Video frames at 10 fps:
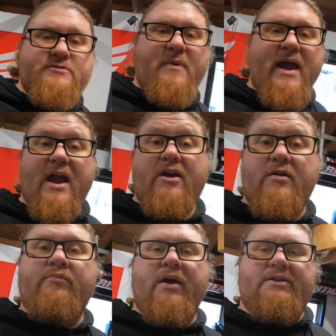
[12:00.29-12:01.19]
my air
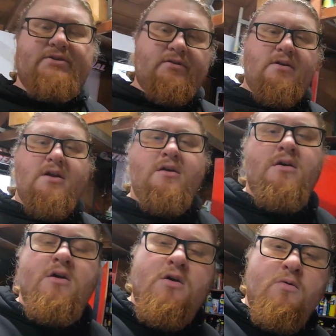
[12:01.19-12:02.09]
compressor
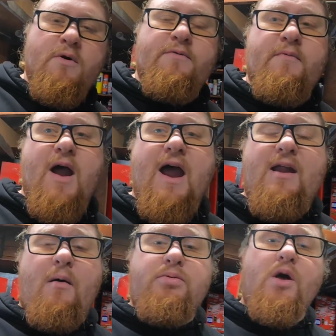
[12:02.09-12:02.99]
with
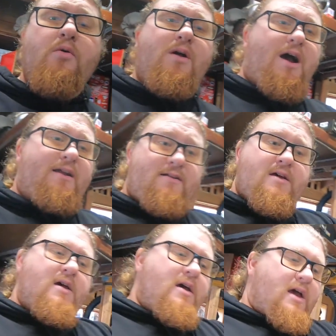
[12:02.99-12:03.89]
a blowgun
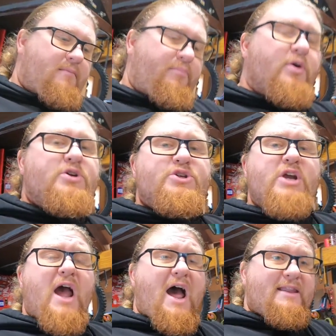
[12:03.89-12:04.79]
and push
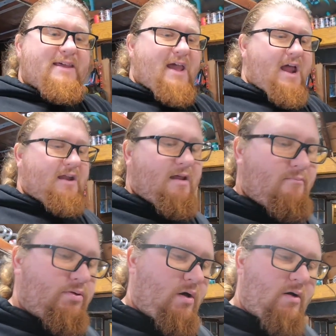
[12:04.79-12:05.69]
it on the end
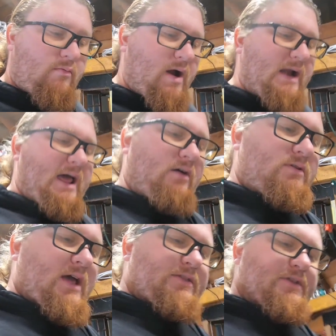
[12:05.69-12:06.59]
and blow it right out like